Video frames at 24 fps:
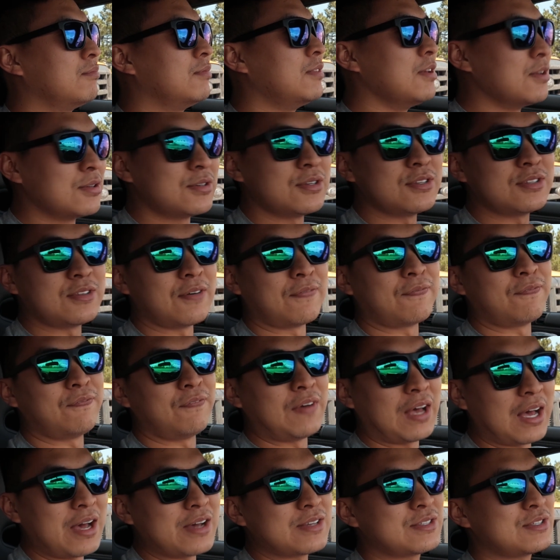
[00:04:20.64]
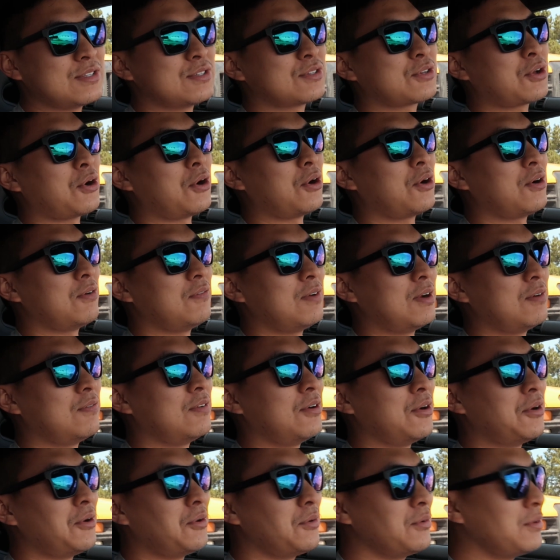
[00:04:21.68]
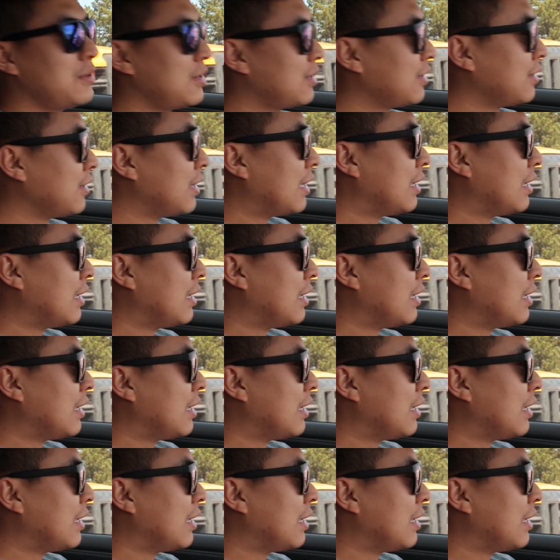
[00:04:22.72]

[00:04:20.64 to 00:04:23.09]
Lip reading: This is the fastest car I've ever owned.